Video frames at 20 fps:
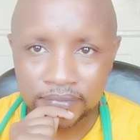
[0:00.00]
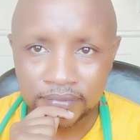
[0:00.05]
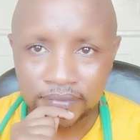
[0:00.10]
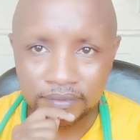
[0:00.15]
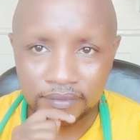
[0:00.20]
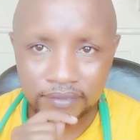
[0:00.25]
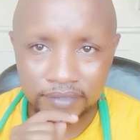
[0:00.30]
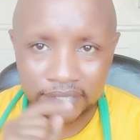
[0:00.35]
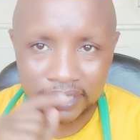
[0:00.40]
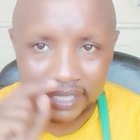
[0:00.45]

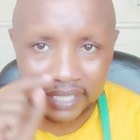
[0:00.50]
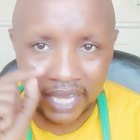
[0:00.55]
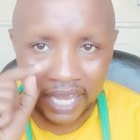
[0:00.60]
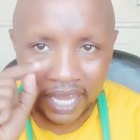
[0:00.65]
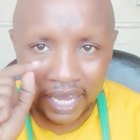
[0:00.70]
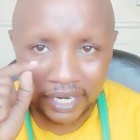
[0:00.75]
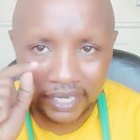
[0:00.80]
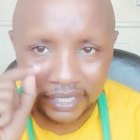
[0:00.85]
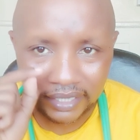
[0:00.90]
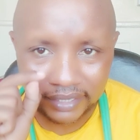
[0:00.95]
They are
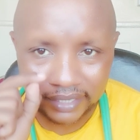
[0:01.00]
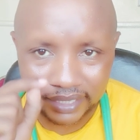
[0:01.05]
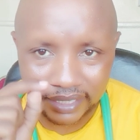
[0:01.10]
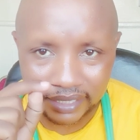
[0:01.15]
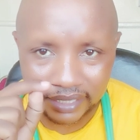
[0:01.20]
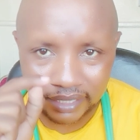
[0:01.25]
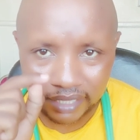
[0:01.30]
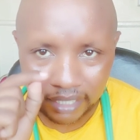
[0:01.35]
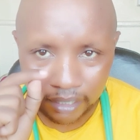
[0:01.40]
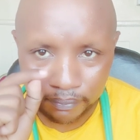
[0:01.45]

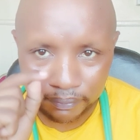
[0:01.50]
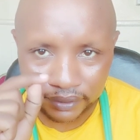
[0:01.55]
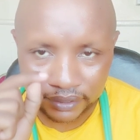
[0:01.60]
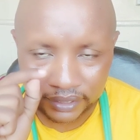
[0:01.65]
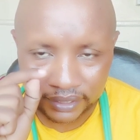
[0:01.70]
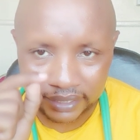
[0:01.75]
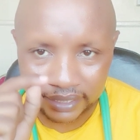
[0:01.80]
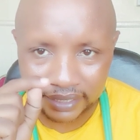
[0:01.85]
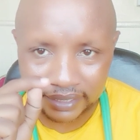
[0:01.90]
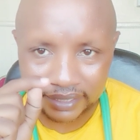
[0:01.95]
really
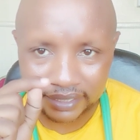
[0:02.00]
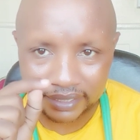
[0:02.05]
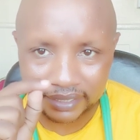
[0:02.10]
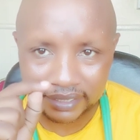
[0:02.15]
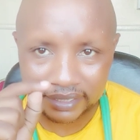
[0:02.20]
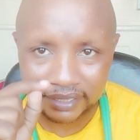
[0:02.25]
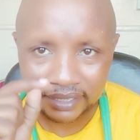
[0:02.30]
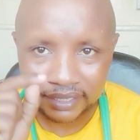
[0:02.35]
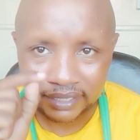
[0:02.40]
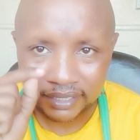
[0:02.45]

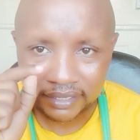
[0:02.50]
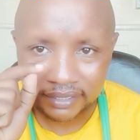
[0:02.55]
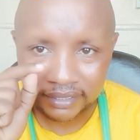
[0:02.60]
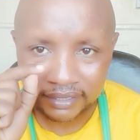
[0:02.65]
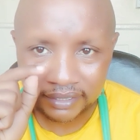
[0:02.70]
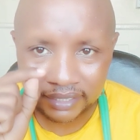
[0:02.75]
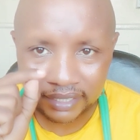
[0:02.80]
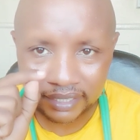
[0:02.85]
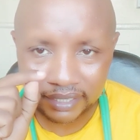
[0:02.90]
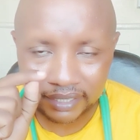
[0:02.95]
appreciating
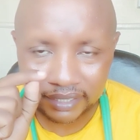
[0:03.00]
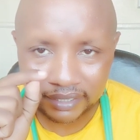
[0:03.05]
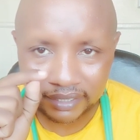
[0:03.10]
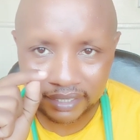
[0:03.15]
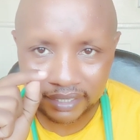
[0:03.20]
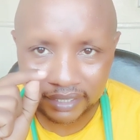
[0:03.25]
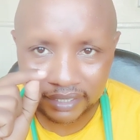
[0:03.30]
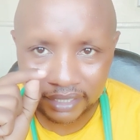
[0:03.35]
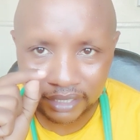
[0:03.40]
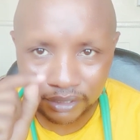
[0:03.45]

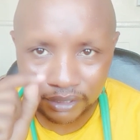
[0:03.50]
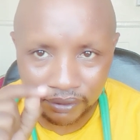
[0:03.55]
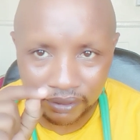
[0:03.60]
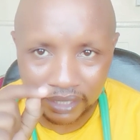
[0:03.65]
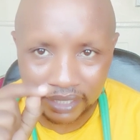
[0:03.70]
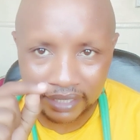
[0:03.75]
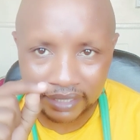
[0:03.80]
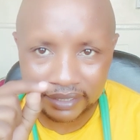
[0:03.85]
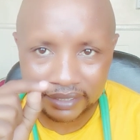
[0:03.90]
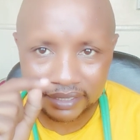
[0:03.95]
the
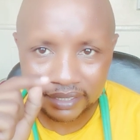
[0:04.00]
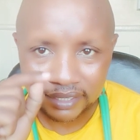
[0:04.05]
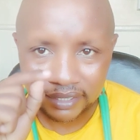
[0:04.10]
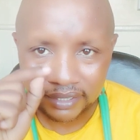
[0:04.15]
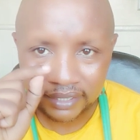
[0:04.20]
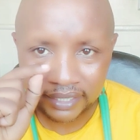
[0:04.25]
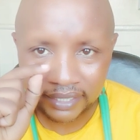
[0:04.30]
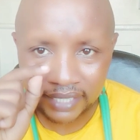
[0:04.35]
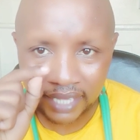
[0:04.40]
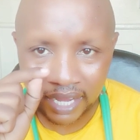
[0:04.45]
knowledge
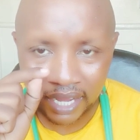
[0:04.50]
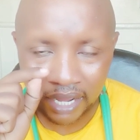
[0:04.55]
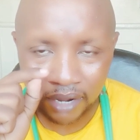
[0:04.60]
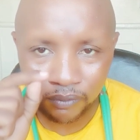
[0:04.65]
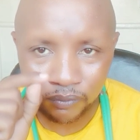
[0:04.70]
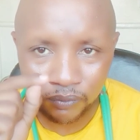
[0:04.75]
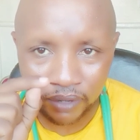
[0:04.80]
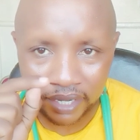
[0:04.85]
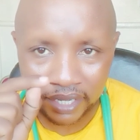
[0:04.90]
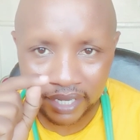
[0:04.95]
they are
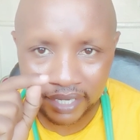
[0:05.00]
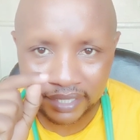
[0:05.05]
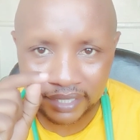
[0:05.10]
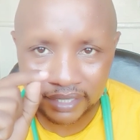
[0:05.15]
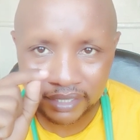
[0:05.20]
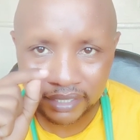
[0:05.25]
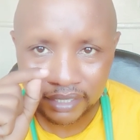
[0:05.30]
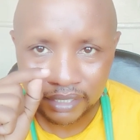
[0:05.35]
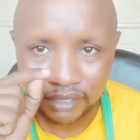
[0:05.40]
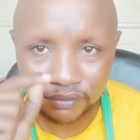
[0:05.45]
acquiring
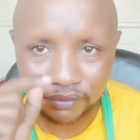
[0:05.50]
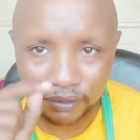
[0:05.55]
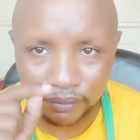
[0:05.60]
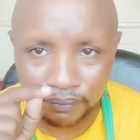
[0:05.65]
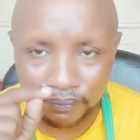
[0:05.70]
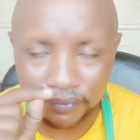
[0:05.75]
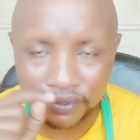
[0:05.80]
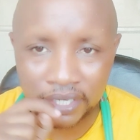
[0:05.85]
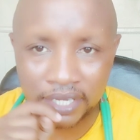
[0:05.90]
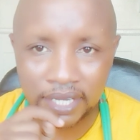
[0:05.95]

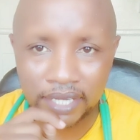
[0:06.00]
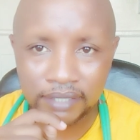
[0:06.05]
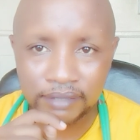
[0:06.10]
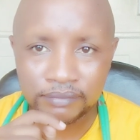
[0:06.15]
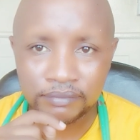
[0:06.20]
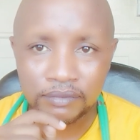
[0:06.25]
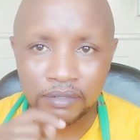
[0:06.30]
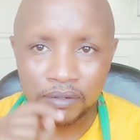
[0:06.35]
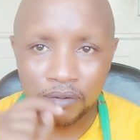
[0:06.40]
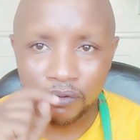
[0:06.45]
from there.
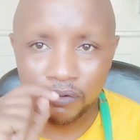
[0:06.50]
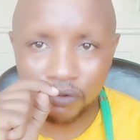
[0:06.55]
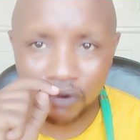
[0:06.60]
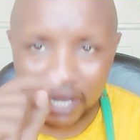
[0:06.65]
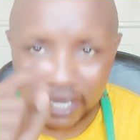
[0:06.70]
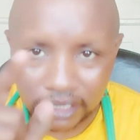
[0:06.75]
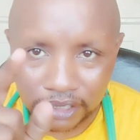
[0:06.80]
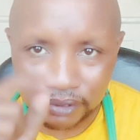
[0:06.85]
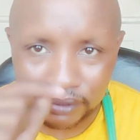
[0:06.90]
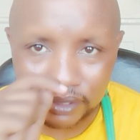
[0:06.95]
Why
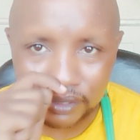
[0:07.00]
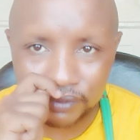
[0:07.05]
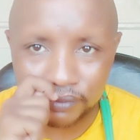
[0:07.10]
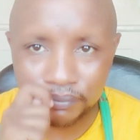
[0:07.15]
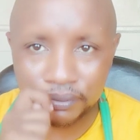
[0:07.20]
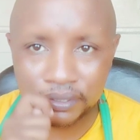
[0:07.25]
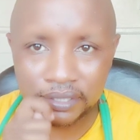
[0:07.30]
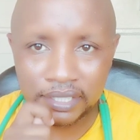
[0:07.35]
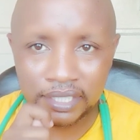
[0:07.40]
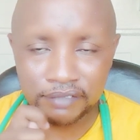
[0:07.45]
should you
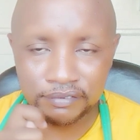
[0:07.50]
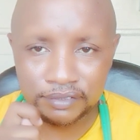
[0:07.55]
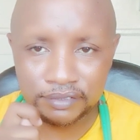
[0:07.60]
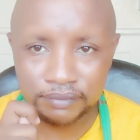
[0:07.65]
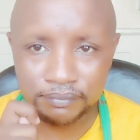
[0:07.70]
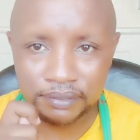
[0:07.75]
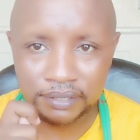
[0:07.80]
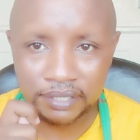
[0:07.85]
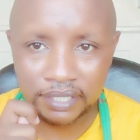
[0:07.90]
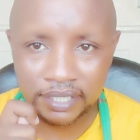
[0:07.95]
be left
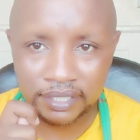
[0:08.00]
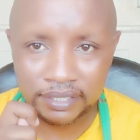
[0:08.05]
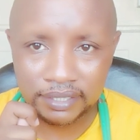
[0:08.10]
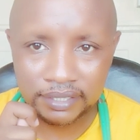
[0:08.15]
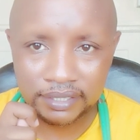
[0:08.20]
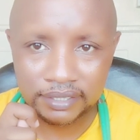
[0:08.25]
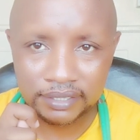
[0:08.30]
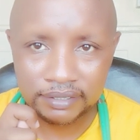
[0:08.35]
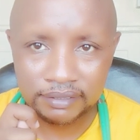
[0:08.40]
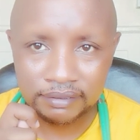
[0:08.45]
behind?
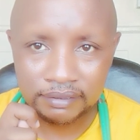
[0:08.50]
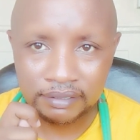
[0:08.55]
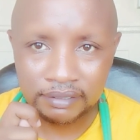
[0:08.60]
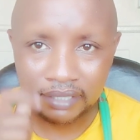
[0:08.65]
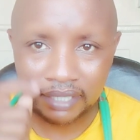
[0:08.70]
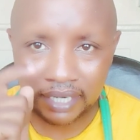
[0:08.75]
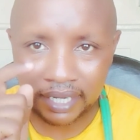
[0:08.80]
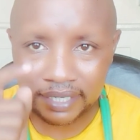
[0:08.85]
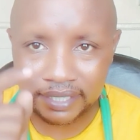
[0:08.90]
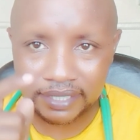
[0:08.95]

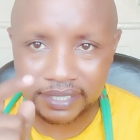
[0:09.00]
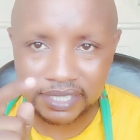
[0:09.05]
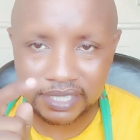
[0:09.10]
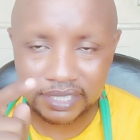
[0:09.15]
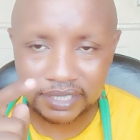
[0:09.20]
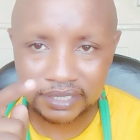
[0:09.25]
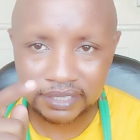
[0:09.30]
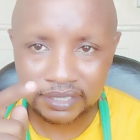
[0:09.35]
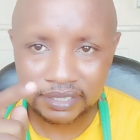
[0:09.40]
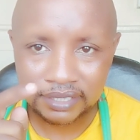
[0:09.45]

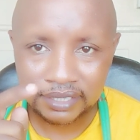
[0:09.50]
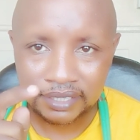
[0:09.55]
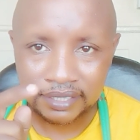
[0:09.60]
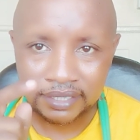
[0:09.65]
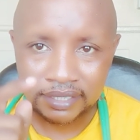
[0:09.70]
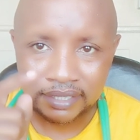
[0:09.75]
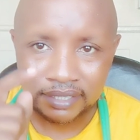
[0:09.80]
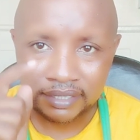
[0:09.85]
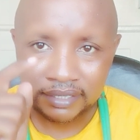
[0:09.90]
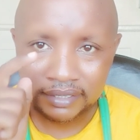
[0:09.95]
Kindly
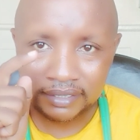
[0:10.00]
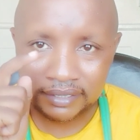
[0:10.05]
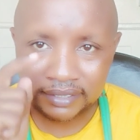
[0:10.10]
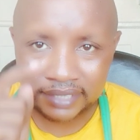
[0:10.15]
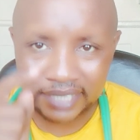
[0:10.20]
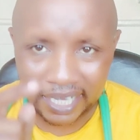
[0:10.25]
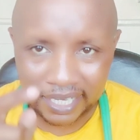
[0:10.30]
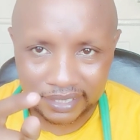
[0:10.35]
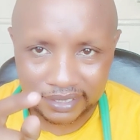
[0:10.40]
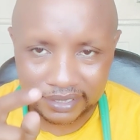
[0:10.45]

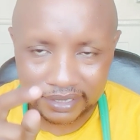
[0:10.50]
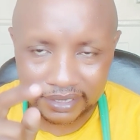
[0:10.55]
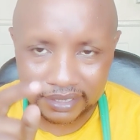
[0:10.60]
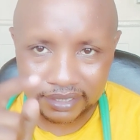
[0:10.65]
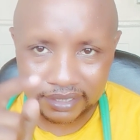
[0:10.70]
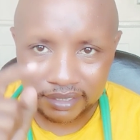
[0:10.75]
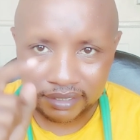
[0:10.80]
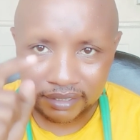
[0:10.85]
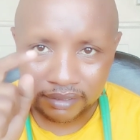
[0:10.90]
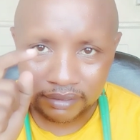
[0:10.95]
just
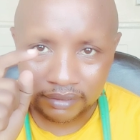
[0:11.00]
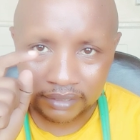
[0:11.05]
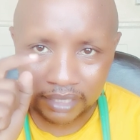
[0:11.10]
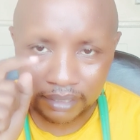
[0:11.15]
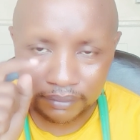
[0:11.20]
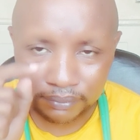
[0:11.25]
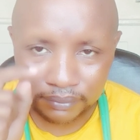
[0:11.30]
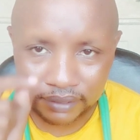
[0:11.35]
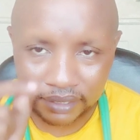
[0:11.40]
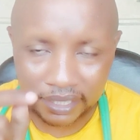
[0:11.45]

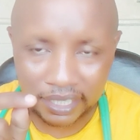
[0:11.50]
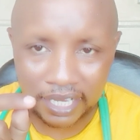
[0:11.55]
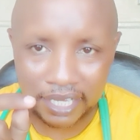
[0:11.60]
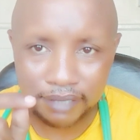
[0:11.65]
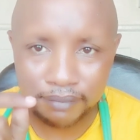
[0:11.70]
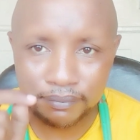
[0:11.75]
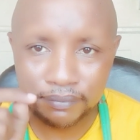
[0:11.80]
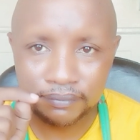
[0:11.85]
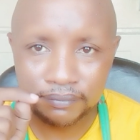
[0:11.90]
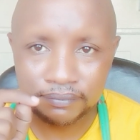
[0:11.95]
subscribe,
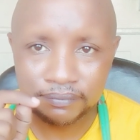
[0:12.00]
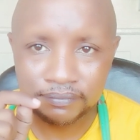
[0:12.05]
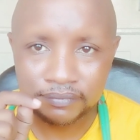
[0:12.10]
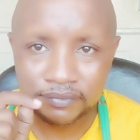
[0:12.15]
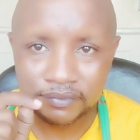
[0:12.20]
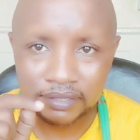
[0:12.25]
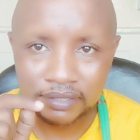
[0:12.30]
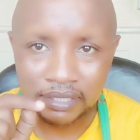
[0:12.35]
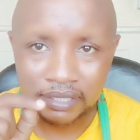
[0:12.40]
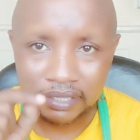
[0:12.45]

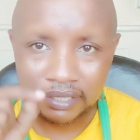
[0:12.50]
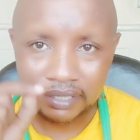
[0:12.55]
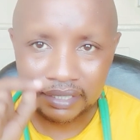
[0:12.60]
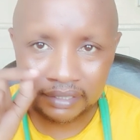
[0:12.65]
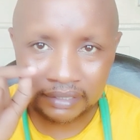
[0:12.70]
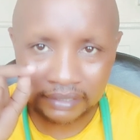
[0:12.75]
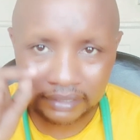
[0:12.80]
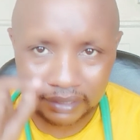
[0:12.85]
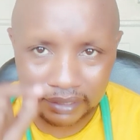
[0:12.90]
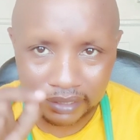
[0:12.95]

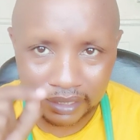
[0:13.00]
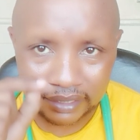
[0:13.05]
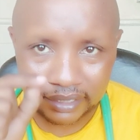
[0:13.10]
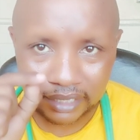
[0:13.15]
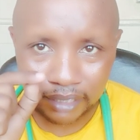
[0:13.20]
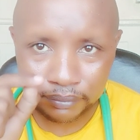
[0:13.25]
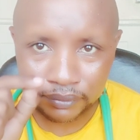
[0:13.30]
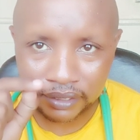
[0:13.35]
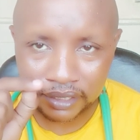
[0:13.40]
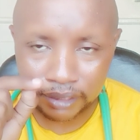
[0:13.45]
hit the
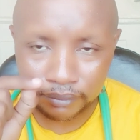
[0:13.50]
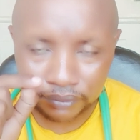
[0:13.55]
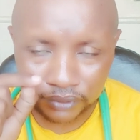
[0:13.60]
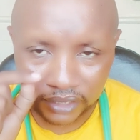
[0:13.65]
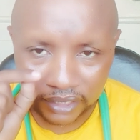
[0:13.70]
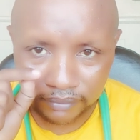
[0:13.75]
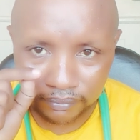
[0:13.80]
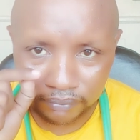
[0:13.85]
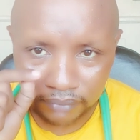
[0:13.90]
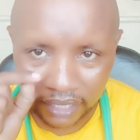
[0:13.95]

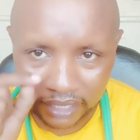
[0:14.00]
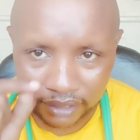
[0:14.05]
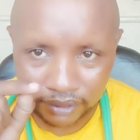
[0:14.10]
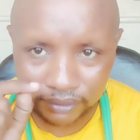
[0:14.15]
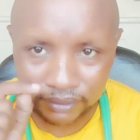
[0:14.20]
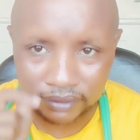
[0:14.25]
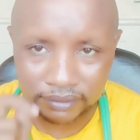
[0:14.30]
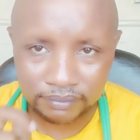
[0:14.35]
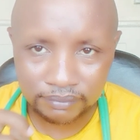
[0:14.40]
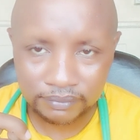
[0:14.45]
subscription button,